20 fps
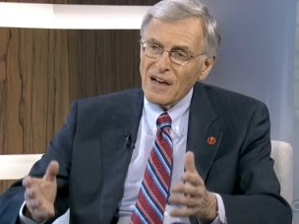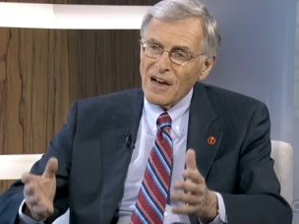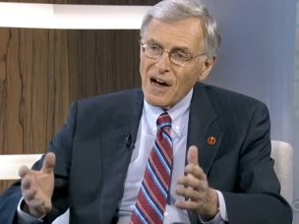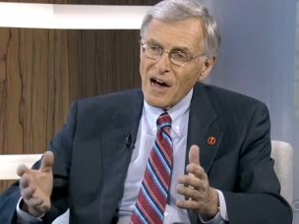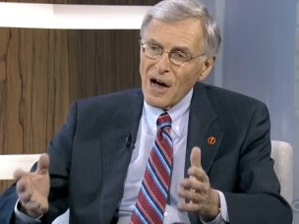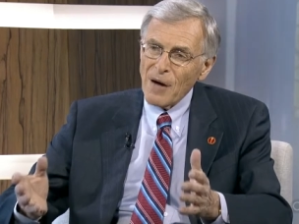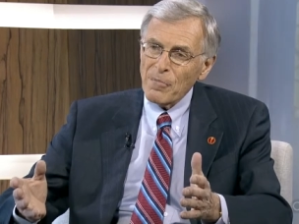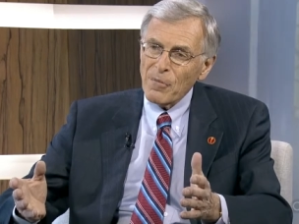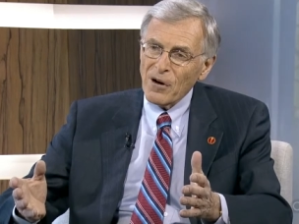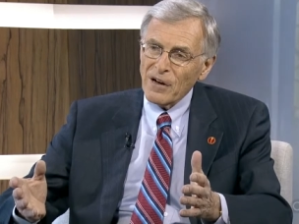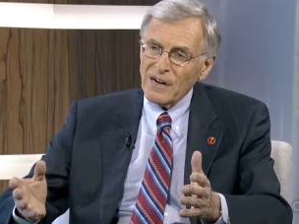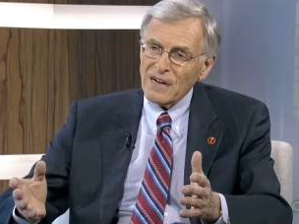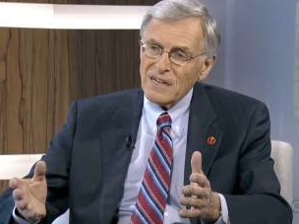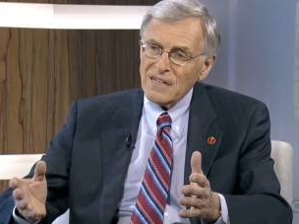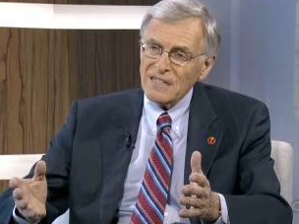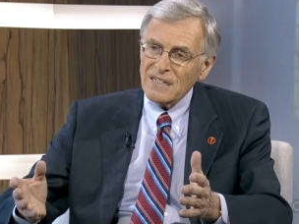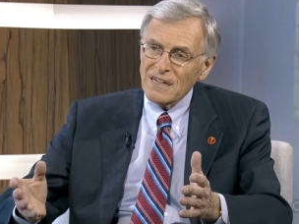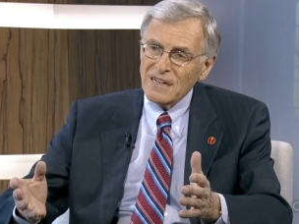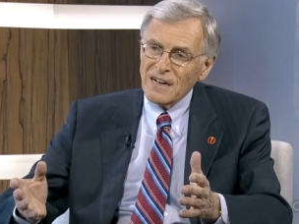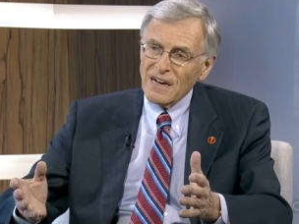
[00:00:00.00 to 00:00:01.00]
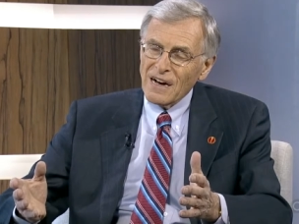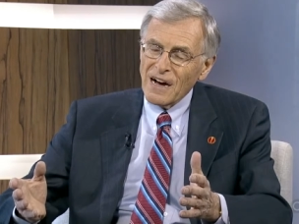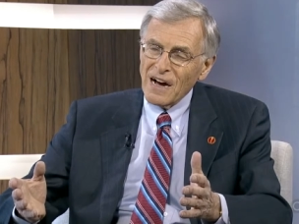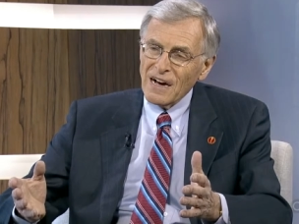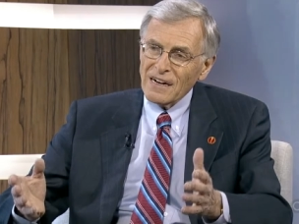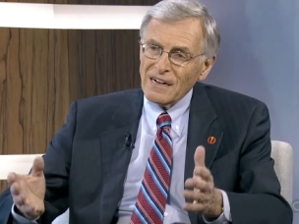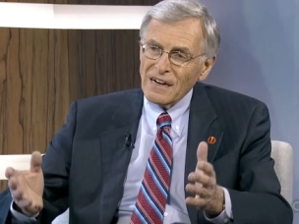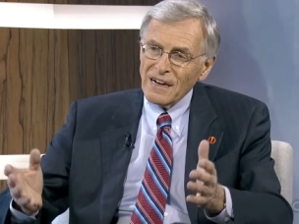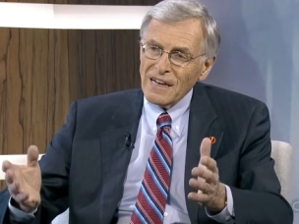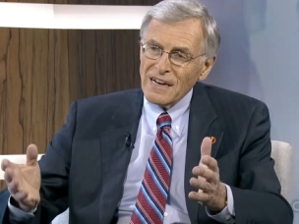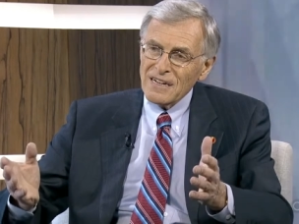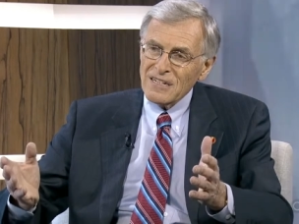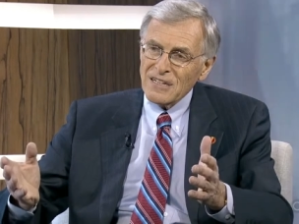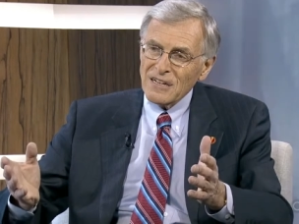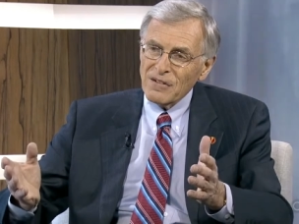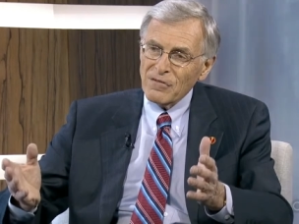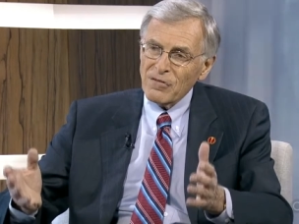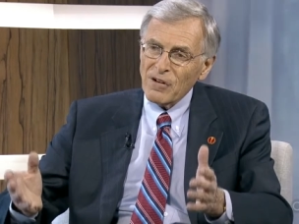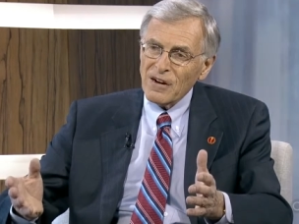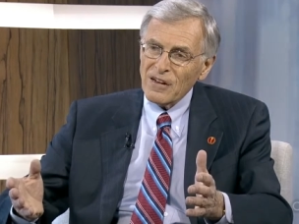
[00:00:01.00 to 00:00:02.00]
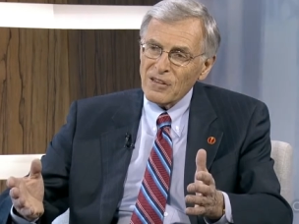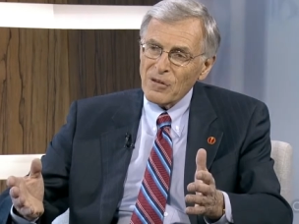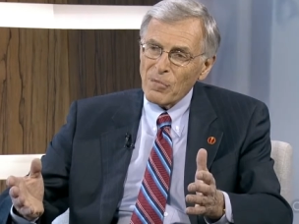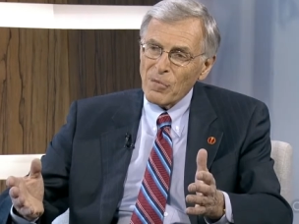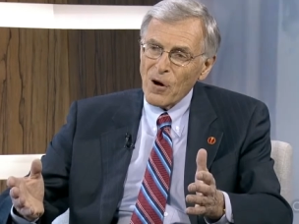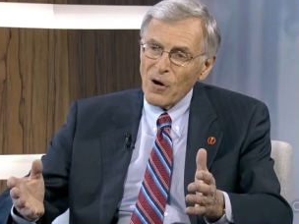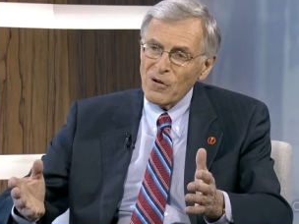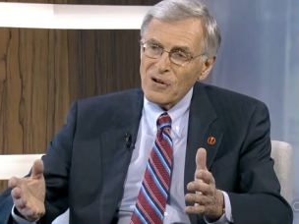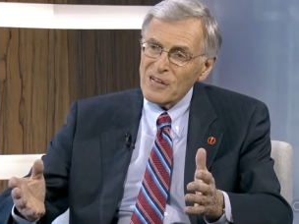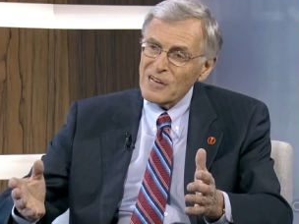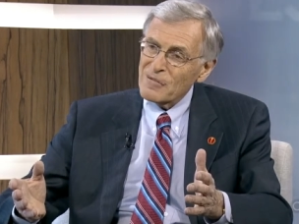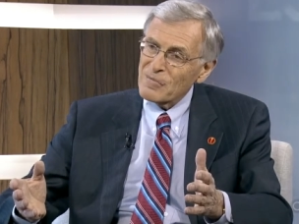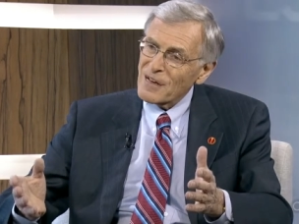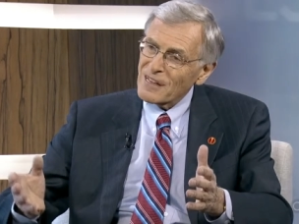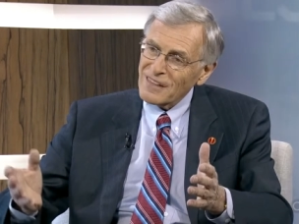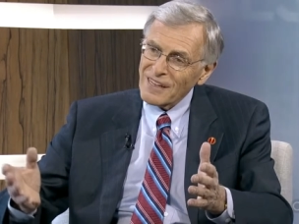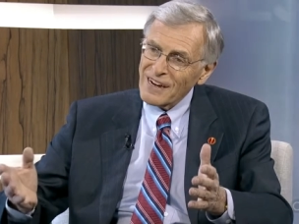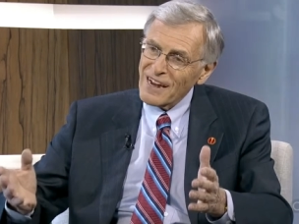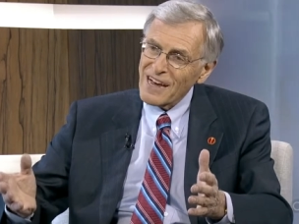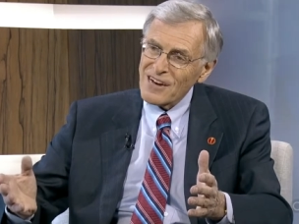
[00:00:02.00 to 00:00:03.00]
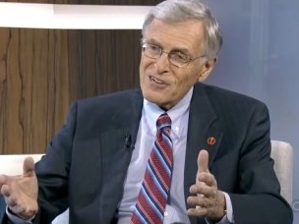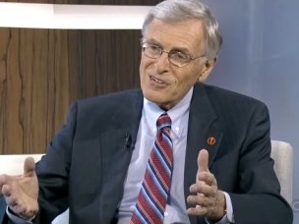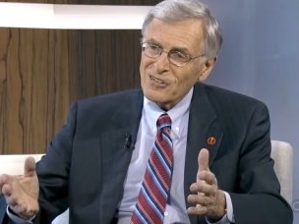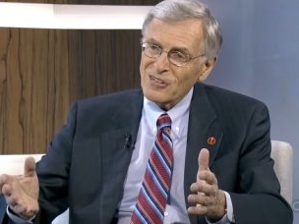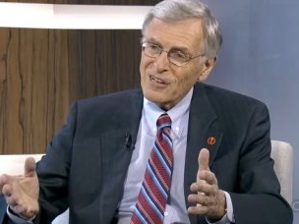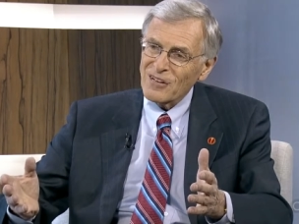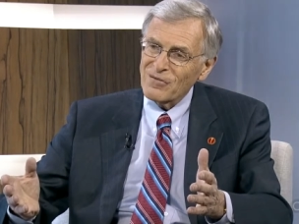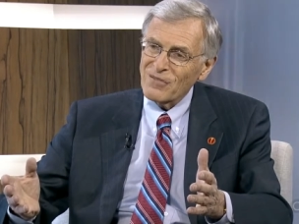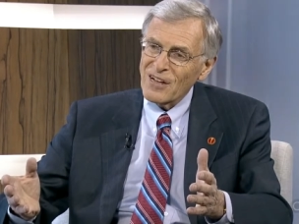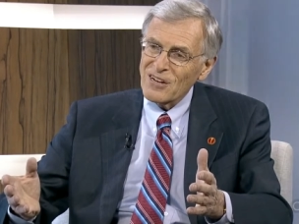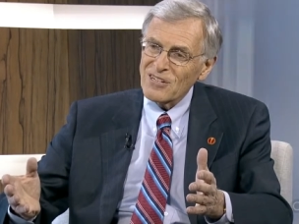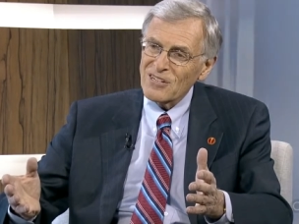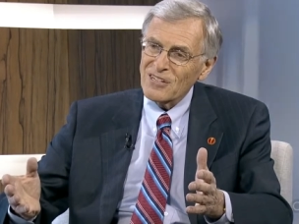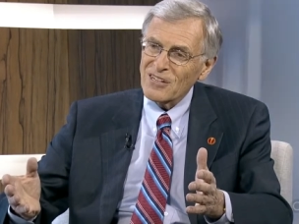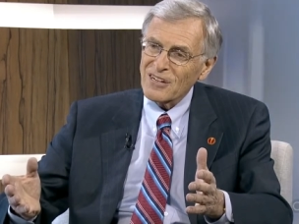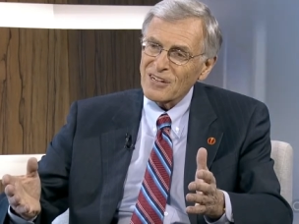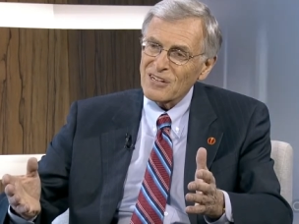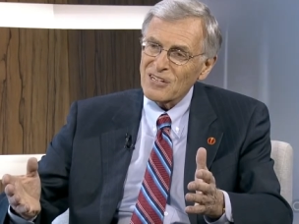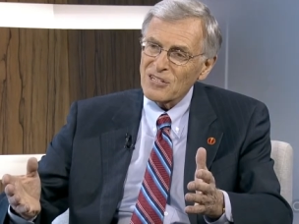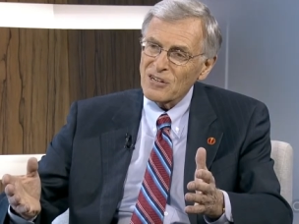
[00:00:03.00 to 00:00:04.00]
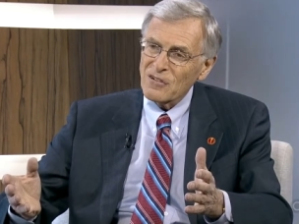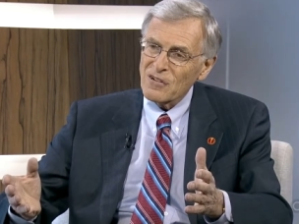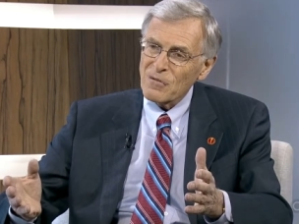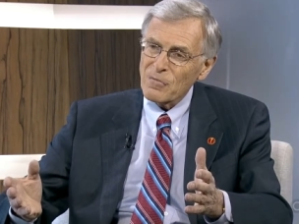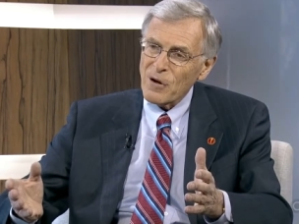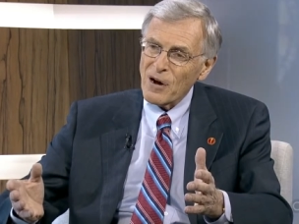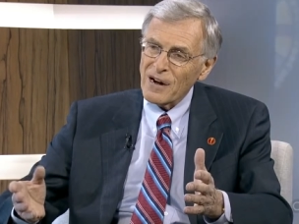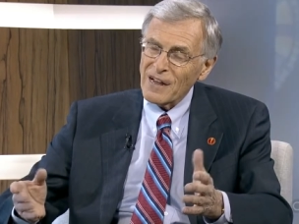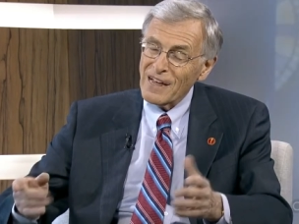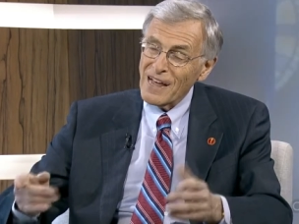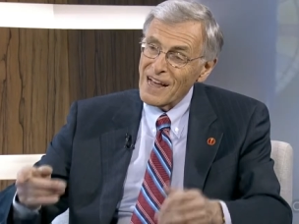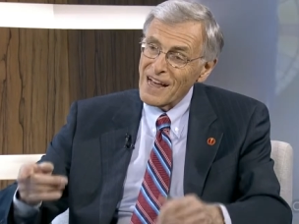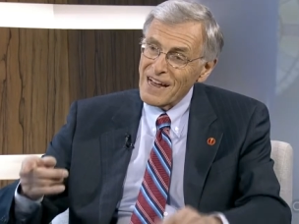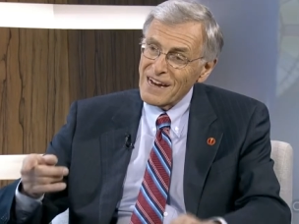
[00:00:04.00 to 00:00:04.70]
up on his hind legs in front of the podium at the National Convention of the Conservative Party